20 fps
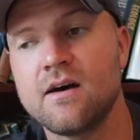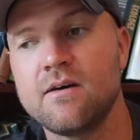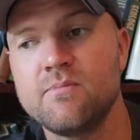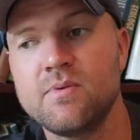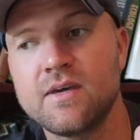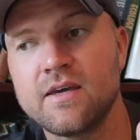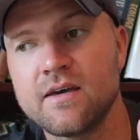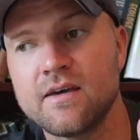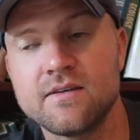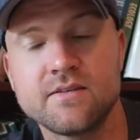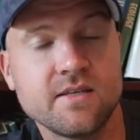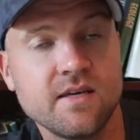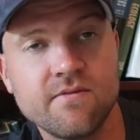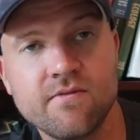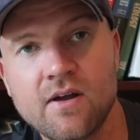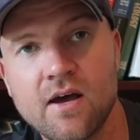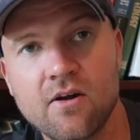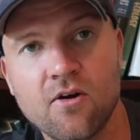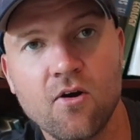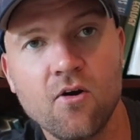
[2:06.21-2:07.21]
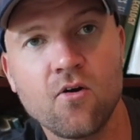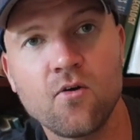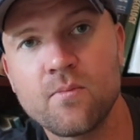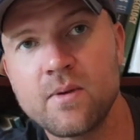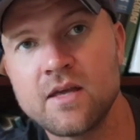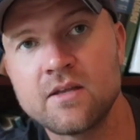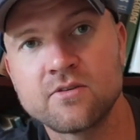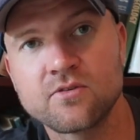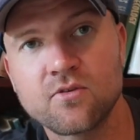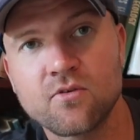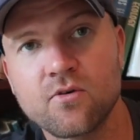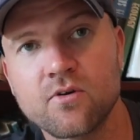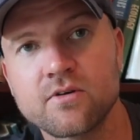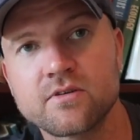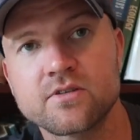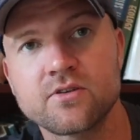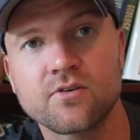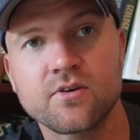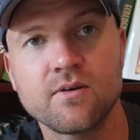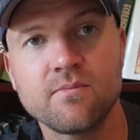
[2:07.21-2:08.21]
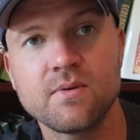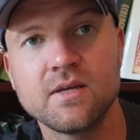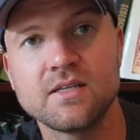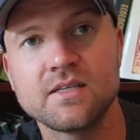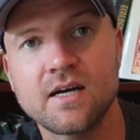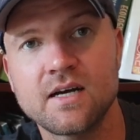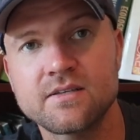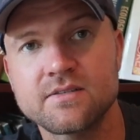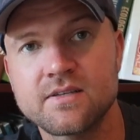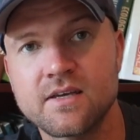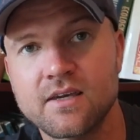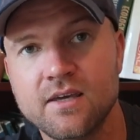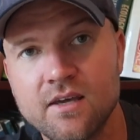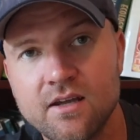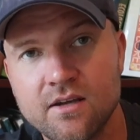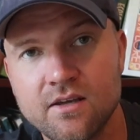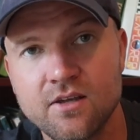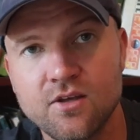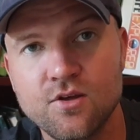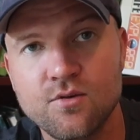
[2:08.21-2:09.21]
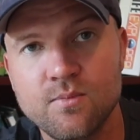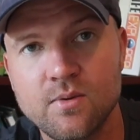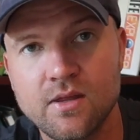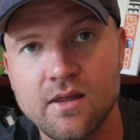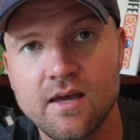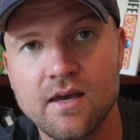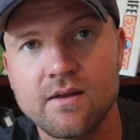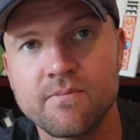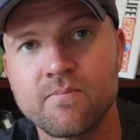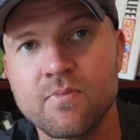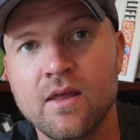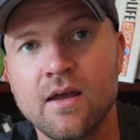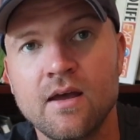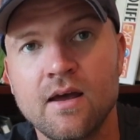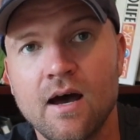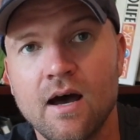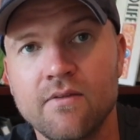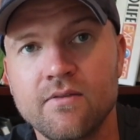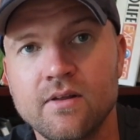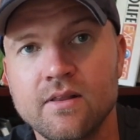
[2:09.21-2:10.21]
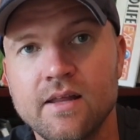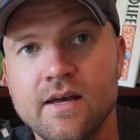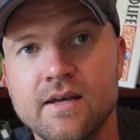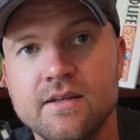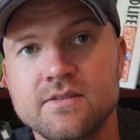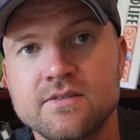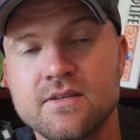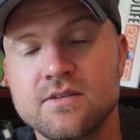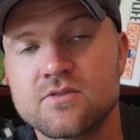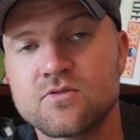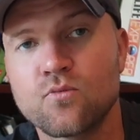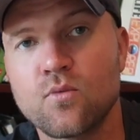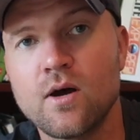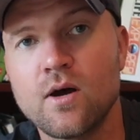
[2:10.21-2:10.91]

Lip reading: because even at home, indoors, there can be dust that can accumulate on the lens as